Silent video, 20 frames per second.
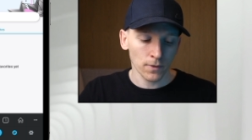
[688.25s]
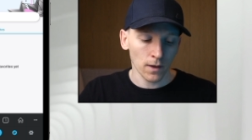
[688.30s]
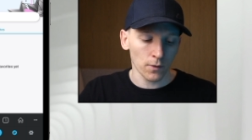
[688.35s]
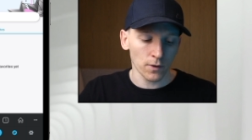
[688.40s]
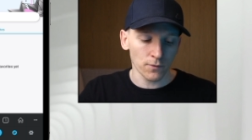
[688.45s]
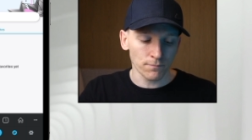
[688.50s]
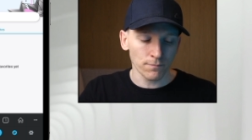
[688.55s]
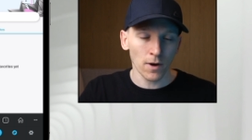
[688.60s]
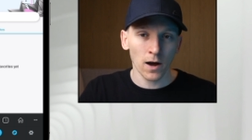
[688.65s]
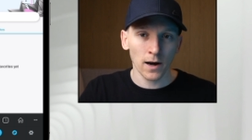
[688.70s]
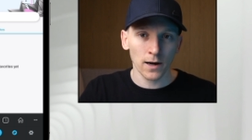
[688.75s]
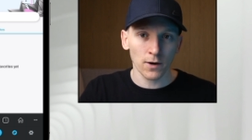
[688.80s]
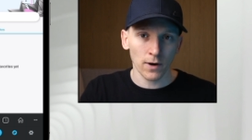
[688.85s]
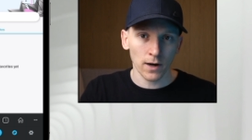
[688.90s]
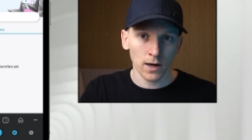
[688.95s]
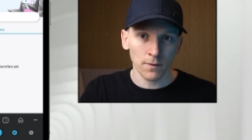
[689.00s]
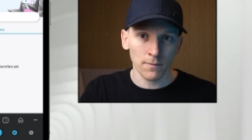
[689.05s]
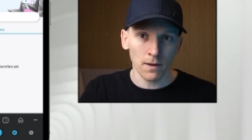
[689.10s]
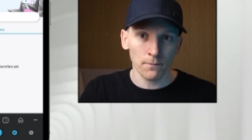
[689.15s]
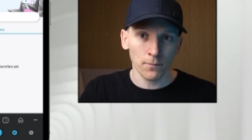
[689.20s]
I would highly
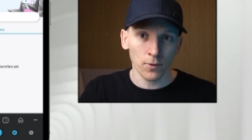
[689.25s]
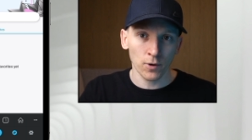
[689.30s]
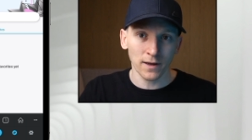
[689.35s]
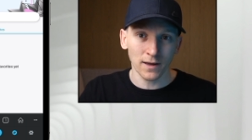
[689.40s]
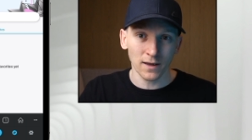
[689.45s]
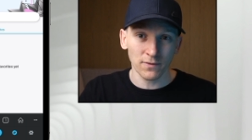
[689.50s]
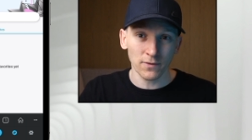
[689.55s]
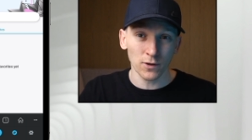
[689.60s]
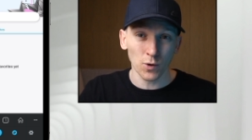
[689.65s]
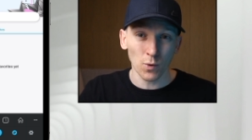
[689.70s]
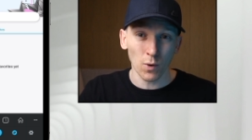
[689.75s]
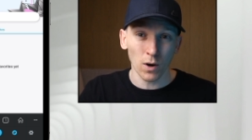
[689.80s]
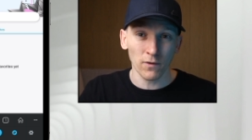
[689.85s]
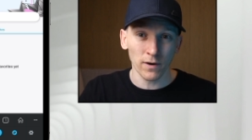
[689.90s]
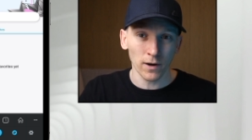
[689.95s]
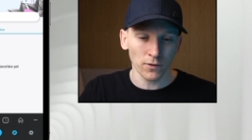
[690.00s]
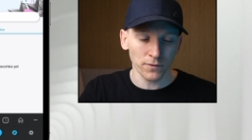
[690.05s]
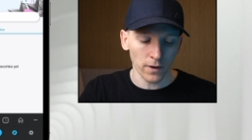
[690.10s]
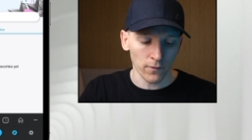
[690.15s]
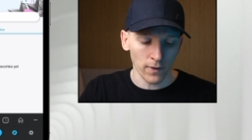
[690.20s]
recommend putting in the U R
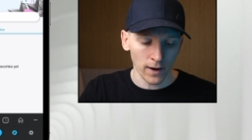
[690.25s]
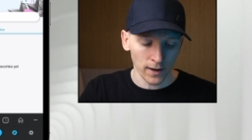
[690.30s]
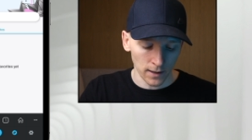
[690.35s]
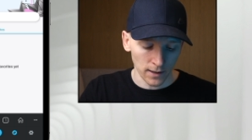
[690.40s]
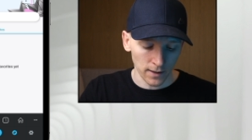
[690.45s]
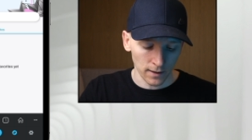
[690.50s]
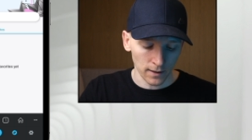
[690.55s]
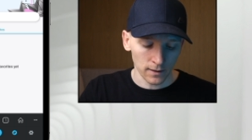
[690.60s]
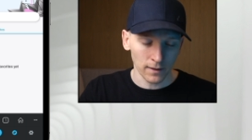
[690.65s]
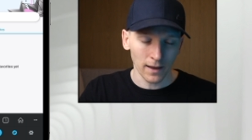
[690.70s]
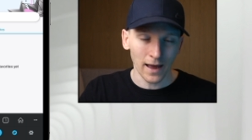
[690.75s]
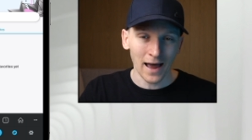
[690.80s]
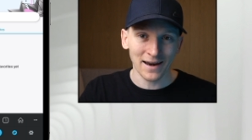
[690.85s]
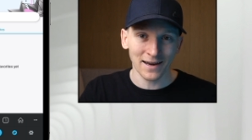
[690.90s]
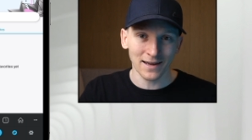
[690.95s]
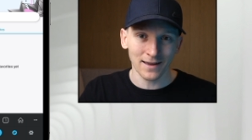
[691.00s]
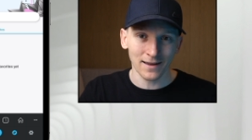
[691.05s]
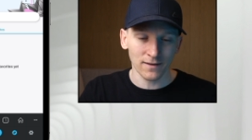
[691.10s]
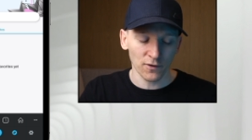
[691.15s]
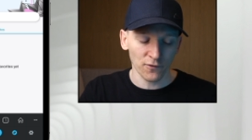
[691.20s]
L directly and
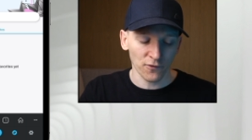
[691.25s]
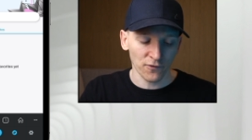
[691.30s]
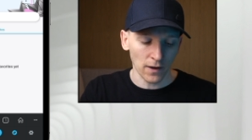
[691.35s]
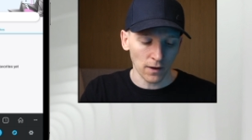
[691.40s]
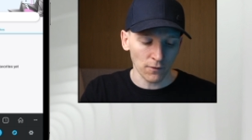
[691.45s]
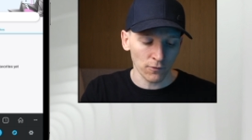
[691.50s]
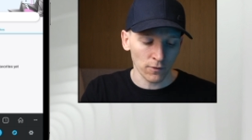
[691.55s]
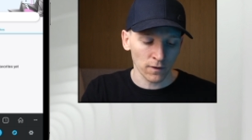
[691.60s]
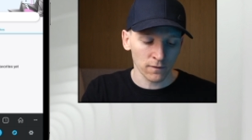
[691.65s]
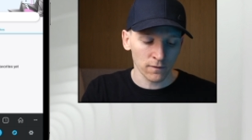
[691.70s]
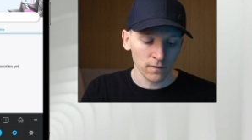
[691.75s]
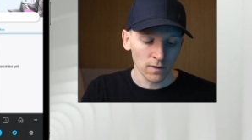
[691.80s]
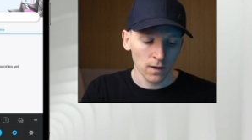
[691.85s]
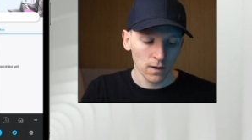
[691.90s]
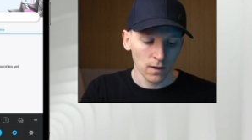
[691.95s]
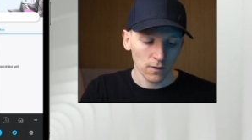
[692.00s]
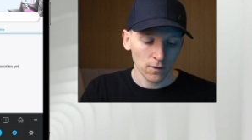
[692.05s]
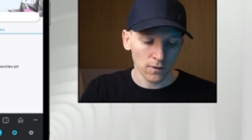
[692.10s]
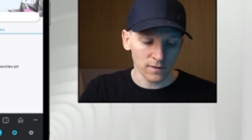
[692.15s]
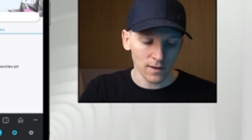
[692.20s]
adding it to favorites,
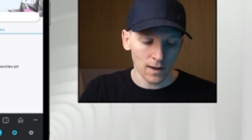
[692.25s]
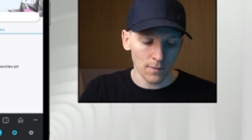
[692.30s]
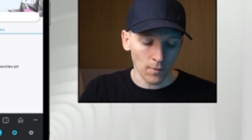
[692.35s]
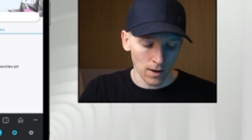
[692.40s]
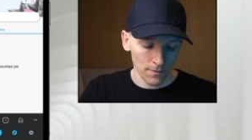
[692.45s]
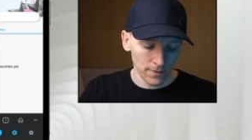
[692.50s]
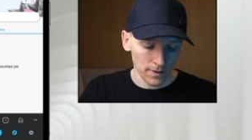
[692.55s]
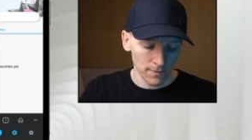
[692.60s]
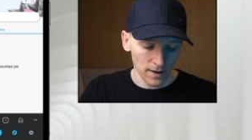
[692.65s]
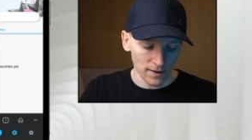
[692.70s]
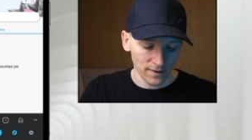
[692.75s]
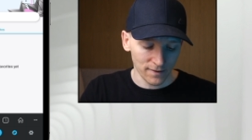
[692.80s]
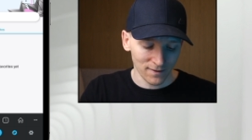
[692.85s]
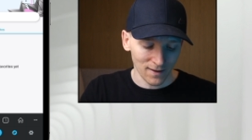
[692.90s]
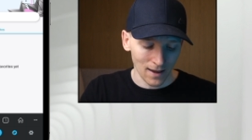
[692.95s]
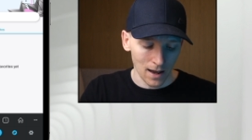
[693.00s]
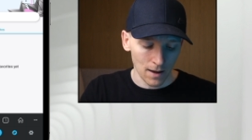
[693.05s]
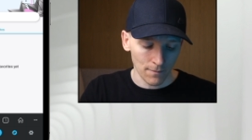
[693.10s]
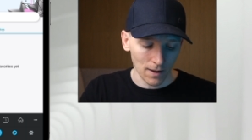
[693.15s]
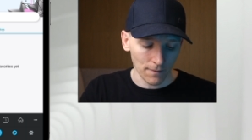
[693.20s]
because there might be many
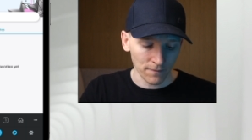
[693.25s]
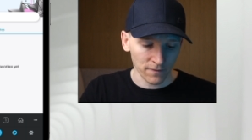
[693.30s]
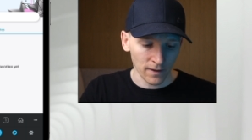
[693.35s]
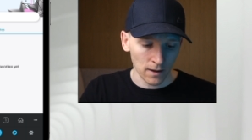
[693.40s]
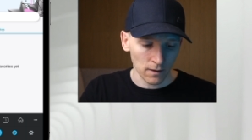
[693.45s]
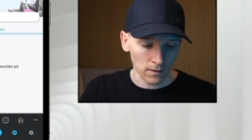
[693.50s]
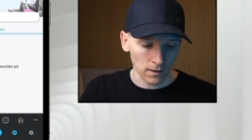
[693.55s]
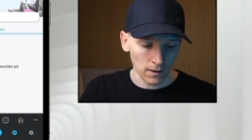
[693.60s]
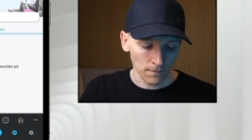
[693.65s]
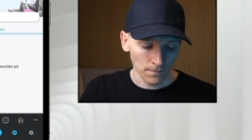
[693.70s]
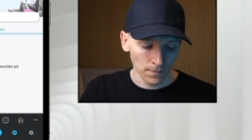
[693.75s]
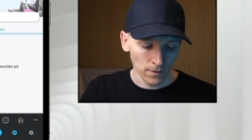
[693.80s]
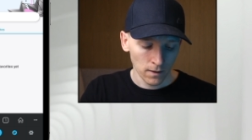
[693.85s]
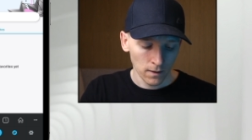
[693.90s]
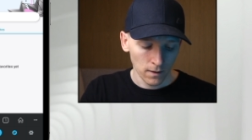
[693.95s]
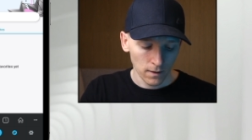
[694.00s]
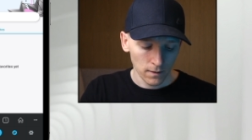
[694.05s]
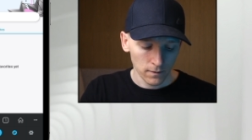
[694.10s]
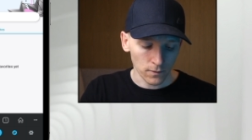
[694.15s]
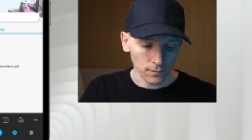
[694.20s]
scam apps out there.
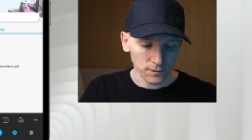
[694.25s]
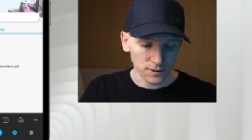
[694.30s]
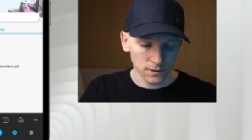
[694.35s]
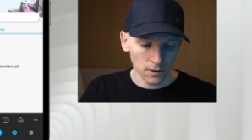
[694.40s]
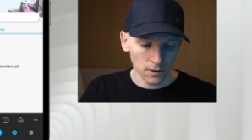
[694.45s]
So I'll just